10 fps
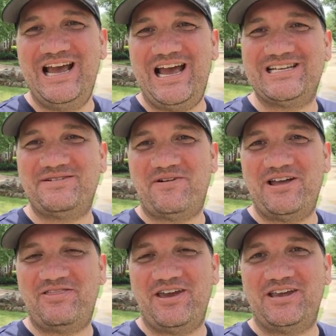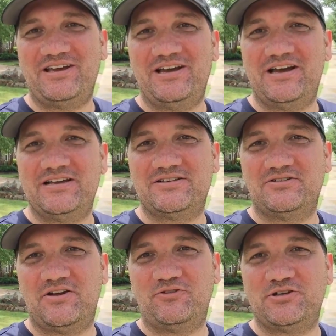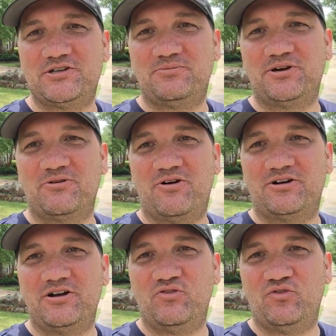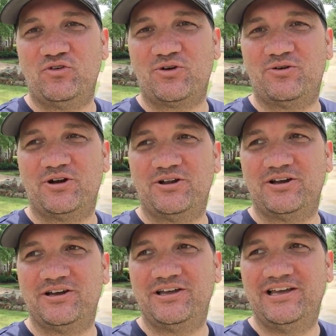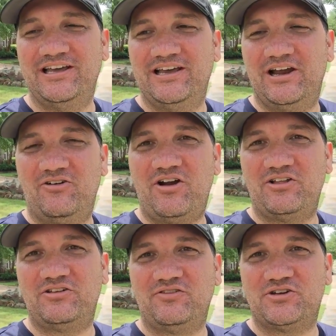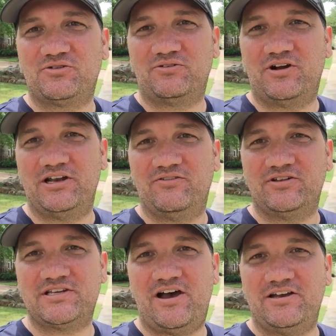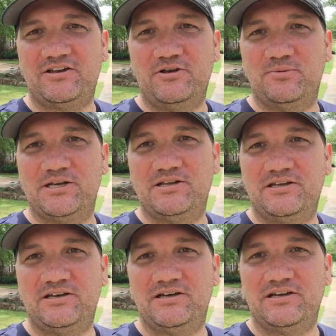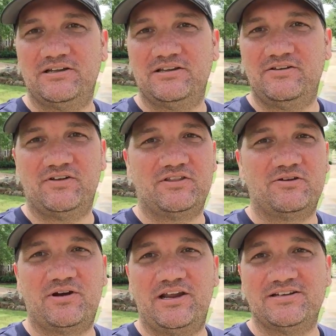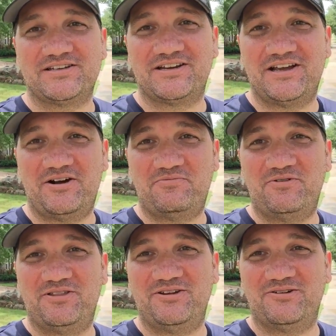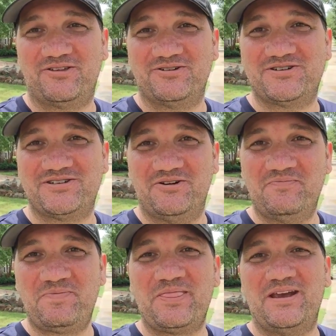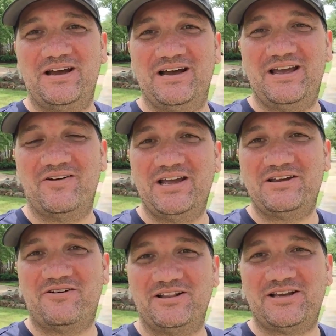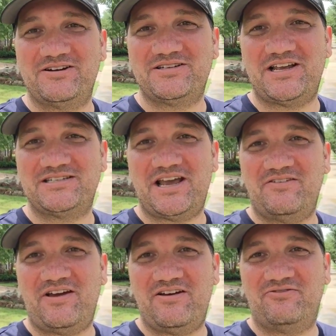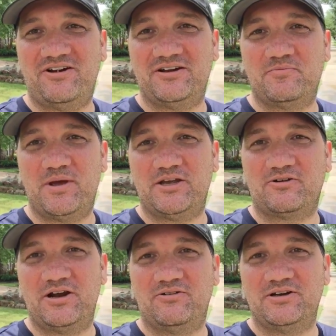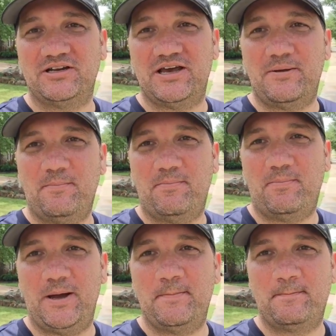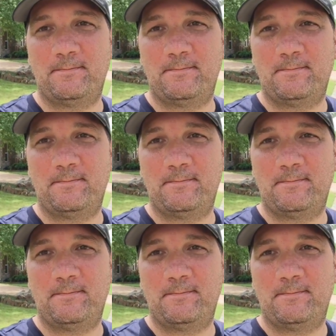as you might think. So definitely still bring water even if you're going on a relatively short run. If it's hot and humid, even the rain isn't going to help with your thirst. So anyway, go out there, stay safe, have fun, make a great run today. Bye.